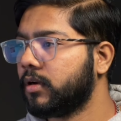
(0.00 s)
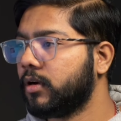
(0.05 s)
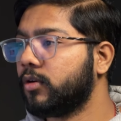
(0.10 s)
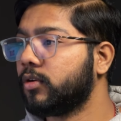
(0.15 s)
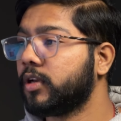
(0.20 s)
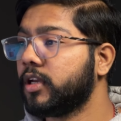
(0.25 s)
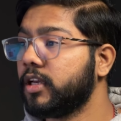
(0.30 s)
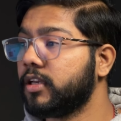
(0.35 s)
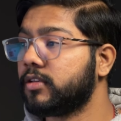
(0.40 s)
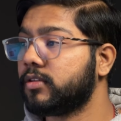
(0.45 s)

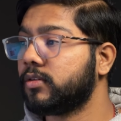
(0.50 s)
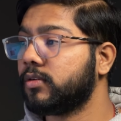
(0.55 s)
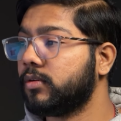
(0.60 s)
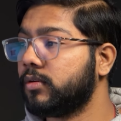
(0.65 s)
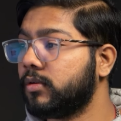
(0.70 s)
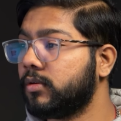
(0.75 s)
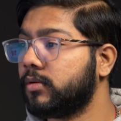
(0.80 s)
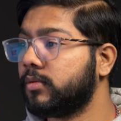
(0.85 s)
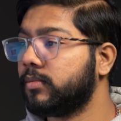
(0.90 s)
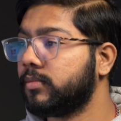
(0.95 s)
Okay,
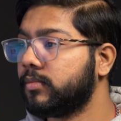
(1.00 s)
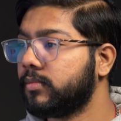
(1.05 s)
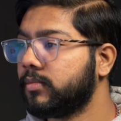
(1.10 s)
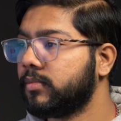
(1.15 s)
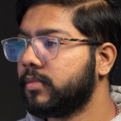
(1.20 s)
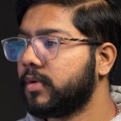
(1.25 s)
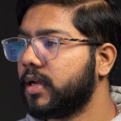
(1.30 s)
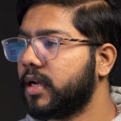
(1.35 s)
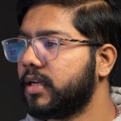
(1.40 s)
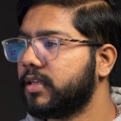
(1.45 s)
so
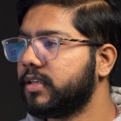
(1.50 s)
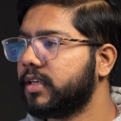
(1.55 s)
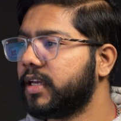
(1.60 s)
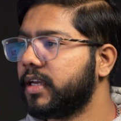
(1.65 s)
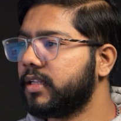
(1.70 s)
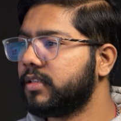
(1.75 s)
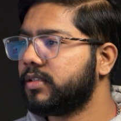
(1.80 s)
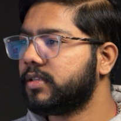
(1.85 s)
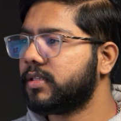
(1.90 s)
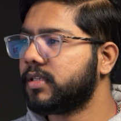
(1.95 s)
as you
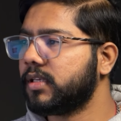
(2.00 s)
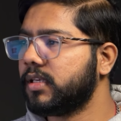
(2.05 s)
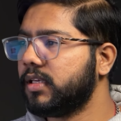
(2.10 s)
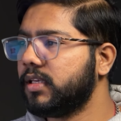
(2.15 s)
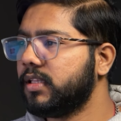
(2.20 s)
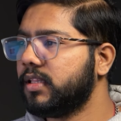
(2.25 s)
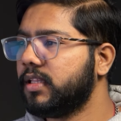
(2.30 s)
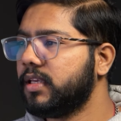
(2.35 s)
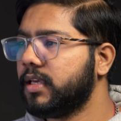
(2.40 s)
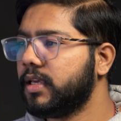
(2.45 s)
can
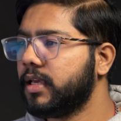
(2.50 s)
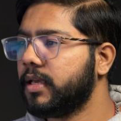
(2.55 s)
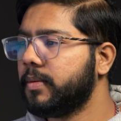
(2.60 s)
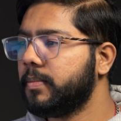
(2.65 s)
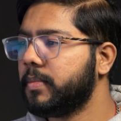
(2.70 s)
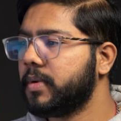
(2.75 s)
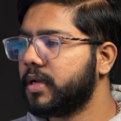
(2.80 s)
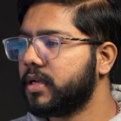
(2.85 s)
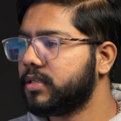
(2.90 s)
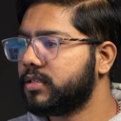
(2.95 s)
see, the
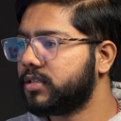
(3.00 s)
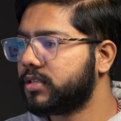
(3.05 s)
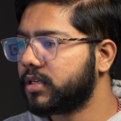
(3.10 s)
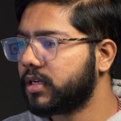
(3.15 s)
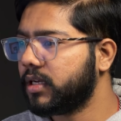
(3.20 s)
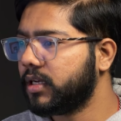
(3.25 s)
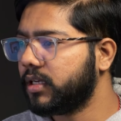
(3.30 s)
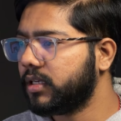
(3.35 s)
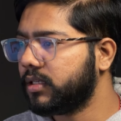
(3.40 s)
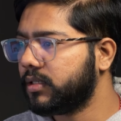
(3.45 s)
image
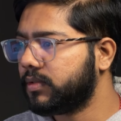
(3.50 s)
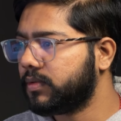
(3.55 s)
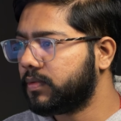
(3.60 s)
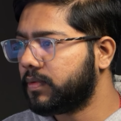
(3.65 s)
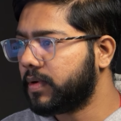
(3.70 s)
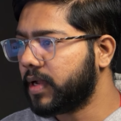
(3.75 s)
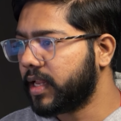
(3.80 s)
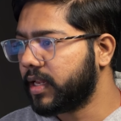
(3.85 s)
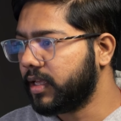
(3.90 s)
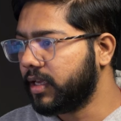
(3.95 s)
is
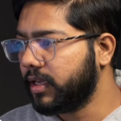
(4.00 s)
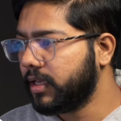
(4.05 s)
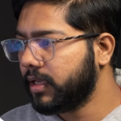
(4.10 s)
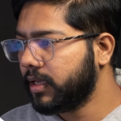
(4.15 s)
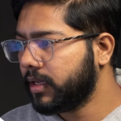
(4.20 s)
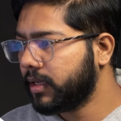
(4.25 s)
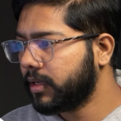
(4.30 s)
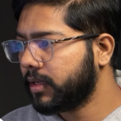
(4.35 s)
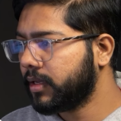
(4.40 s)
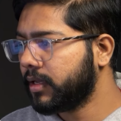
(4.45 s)
ready.
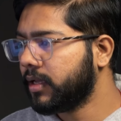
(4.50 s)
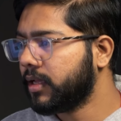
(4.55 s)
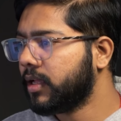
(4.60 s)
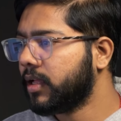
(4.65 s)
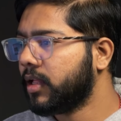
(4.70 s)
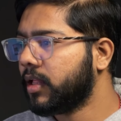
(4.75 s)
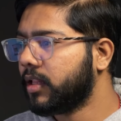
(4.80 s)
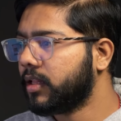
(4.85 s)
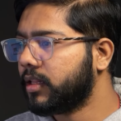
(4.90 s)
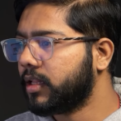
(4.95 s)

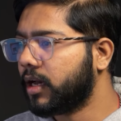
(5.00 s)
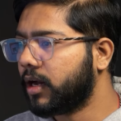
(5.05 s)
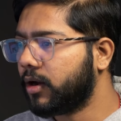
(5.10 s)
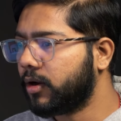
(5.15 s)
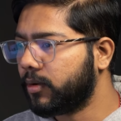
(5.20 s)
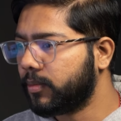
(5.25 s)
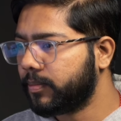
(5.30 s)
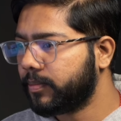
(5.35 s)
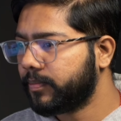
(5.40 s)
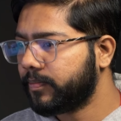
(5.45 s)

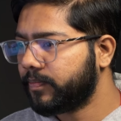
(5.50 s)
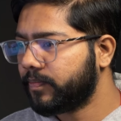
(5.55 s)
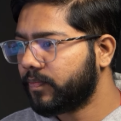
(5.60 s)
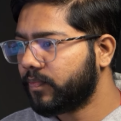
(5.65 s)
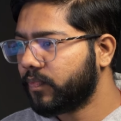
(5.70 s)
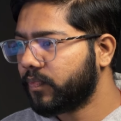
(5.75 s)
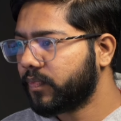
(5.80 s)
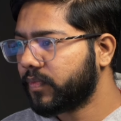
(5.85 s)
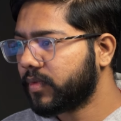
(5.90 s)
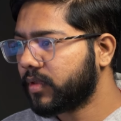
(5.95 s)
Now,
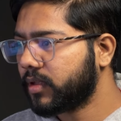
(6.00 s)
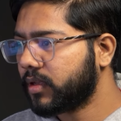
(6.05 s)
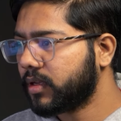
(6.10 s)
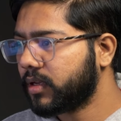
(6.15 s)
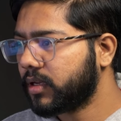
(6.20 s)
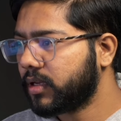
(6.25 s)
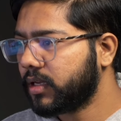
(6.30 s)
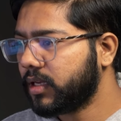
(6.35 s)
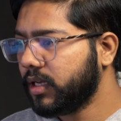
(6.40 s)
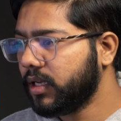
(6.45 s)

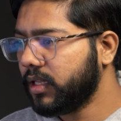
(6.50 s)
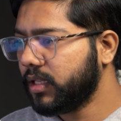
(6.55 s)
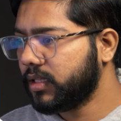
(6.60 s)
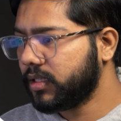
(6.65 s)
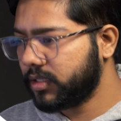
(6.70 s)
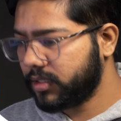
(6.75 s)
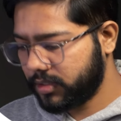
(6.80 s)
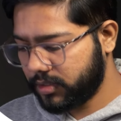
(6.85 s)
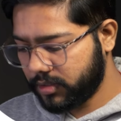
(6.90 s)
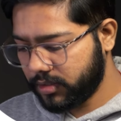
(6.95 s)
it
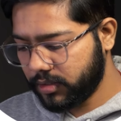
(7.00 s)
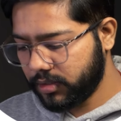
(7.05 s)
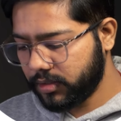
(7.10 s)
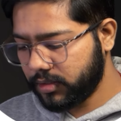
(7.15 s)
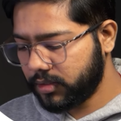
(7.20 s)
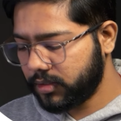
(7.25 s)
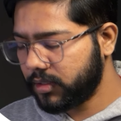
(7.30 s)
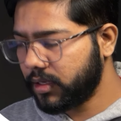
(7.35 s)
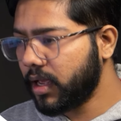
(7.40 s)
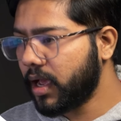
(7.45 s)

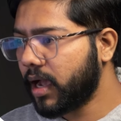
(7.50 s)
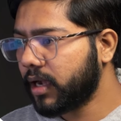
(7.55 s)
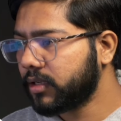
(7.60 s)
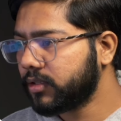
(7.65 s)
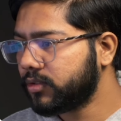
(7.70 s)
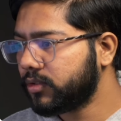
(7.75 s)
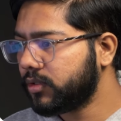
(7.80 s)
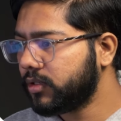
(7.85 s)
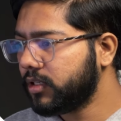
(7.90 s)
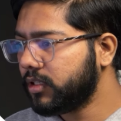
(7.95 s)

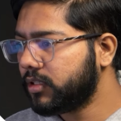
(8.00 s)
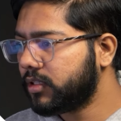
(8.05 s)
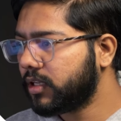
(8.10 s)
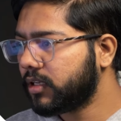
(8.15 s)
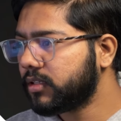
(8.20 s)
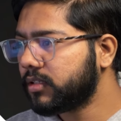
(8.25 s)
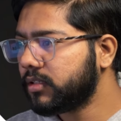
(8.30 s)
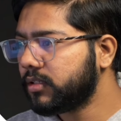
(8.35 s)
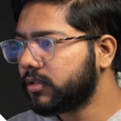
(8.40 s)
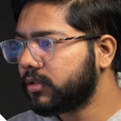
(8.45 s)
actually
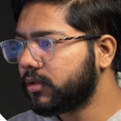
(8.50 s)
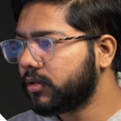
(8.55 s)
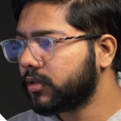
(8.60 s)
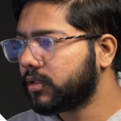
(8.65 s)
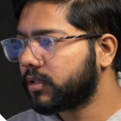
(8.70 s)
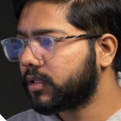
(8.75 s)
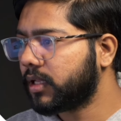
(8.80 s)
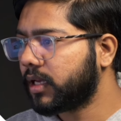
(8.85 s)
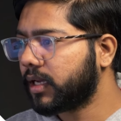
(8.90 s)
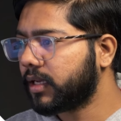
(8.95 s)
doesn't look
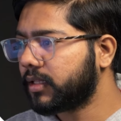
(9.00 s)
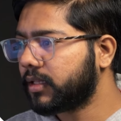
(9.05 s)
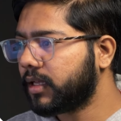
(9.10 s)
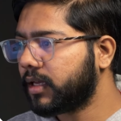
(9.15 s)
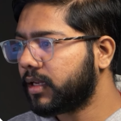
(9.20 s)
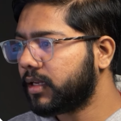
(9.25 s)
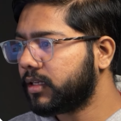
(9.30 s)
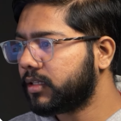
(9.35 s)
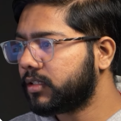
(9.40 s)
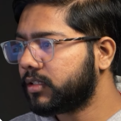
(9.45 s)
like
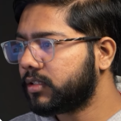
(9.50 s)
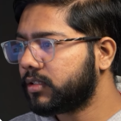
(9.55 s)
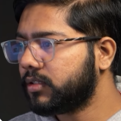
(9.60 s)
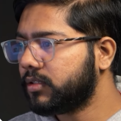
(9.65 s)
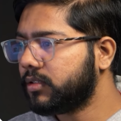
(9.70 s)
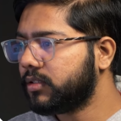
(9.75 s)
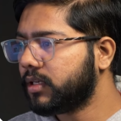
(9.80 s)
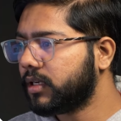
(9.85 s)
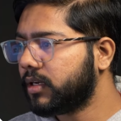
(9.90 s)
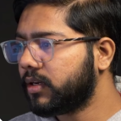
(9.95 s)
that it's
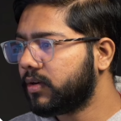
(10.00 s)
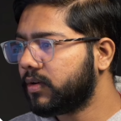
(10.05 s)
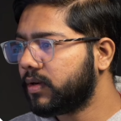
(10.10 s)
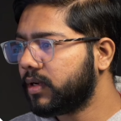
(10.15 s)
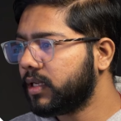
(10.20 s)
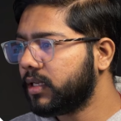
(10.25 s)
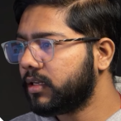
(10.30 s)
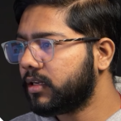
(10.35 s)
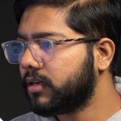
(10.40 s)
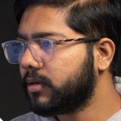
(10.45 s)

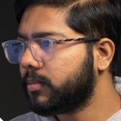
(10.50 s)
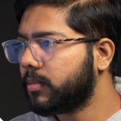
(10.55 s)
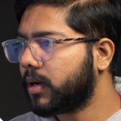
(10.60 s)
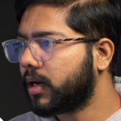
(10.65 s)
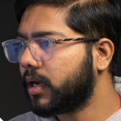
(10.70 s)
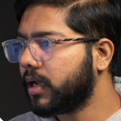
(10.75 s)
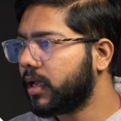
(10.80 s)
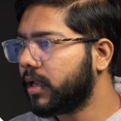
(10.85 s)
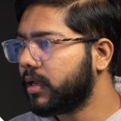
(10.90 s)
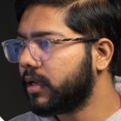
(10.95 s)
generated
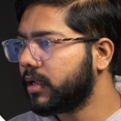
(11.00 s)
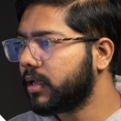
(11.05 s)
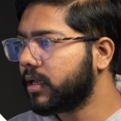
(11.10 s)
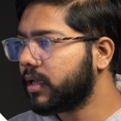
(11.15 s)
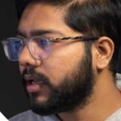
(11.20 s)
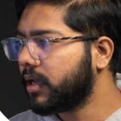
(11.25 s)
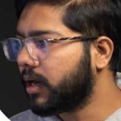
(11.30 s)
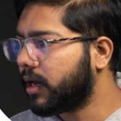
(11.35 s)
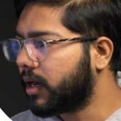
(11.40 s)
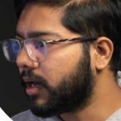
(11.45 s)
by an
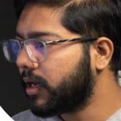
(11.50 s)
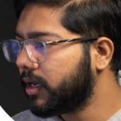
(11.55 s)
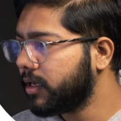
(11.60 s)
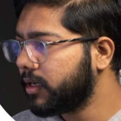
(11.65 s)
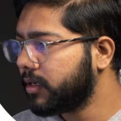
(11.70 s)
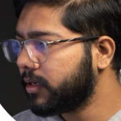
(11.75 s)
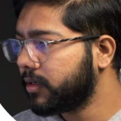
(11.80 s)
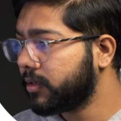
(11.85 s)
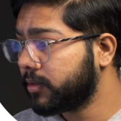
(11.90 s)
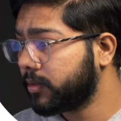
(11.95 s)
AI,
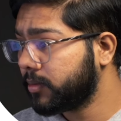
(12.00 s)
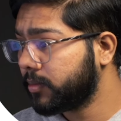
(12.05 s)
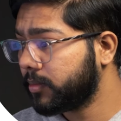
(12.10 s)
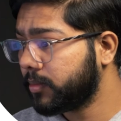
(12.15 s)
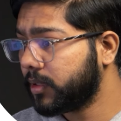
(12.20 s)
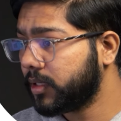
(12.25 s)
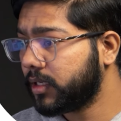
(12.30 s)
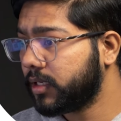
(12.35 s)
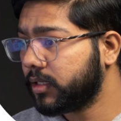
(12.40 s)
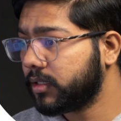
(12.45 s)

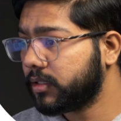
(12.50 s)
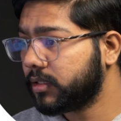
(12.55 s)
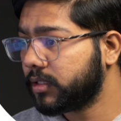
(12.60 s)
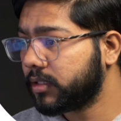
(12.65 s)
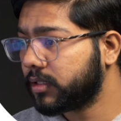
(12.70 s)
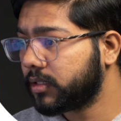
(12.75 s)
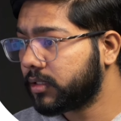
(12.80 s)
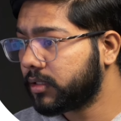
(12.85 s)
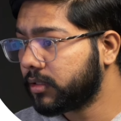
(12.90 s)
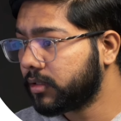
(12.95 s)
because
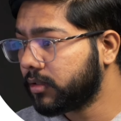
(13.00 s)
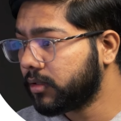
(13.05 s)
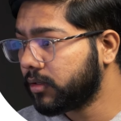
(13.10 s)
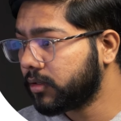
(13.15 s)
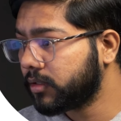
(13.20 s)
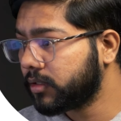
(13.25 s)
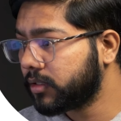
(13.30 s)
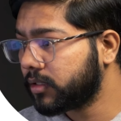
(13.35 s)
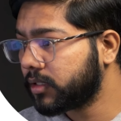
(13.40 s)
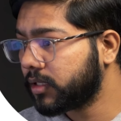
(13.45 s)
it
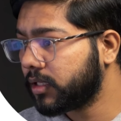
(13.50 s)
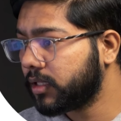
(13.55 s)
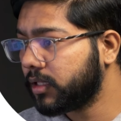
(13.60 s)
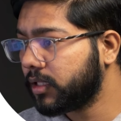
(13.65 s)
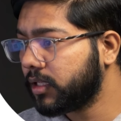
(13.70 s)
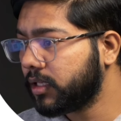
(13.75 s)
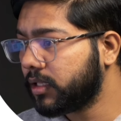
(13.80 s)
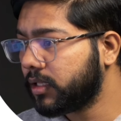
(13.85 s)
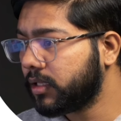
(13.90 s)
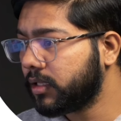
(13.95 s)
looks a
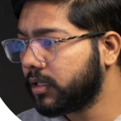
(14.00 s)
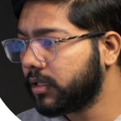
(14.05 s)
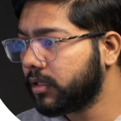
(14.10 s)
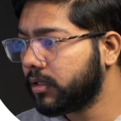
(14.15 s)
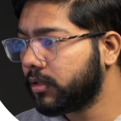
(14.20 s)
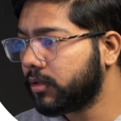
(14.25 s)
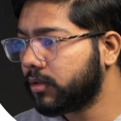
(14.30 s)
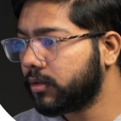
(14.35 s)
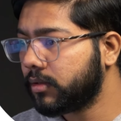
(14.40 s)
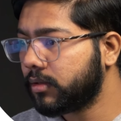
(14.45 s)
little